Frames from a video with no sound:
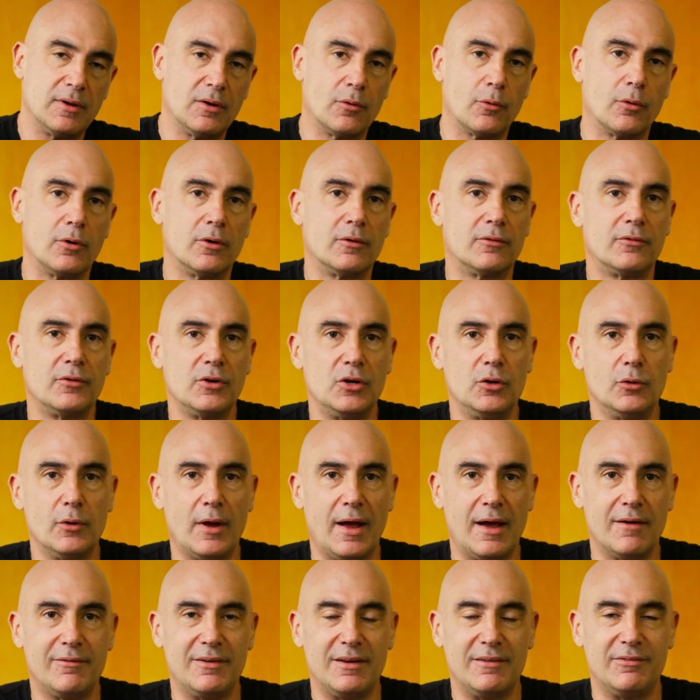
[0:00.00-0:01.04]
in order for you to
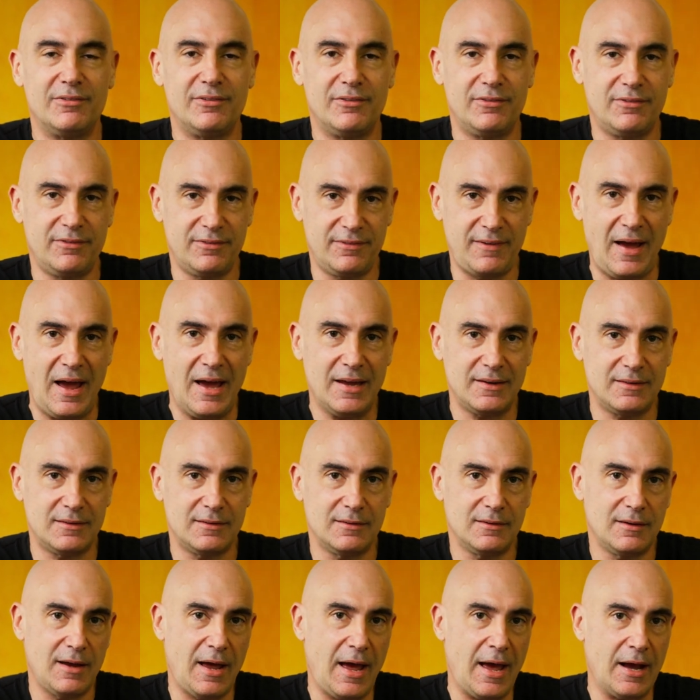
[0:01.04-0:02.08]
have a fat
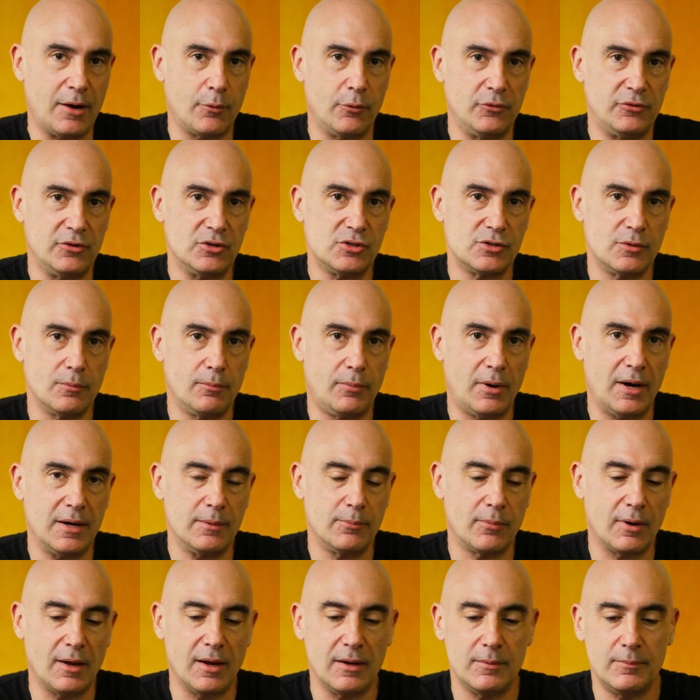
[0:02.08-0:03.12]
acquisition
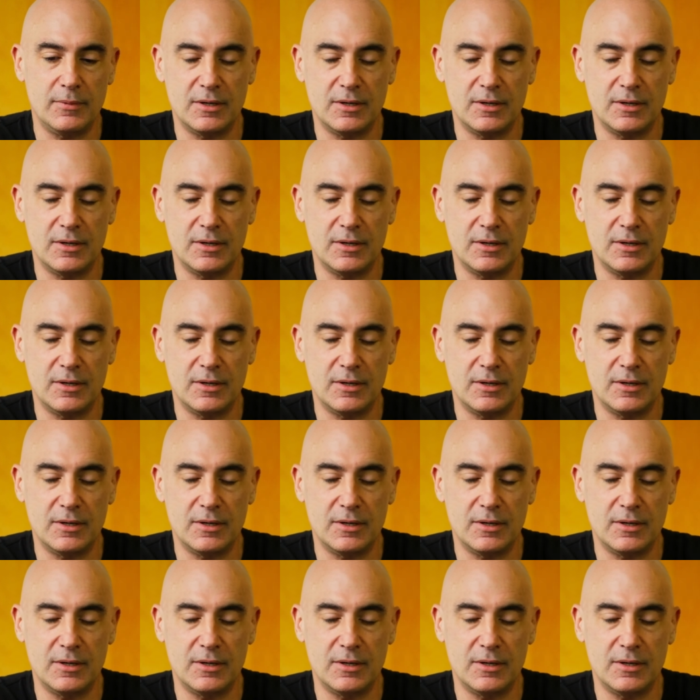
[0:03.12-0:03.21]
pipeline,